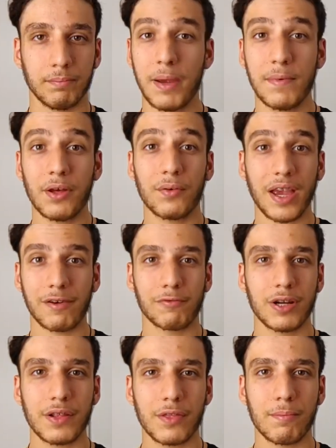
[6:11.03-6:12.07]
Maybe they'll get
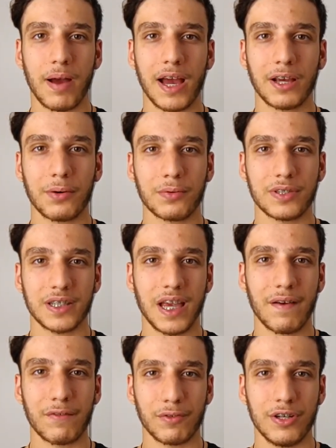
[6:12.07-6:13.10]
rid of the Mac
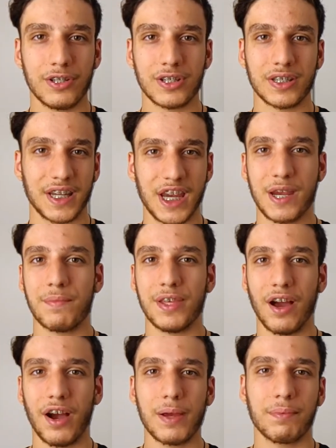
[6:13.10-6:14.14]
altogether and just keep
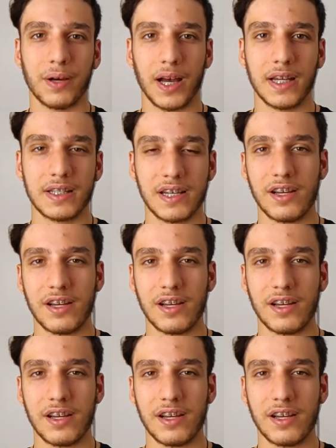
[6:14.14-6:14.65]
the iPad.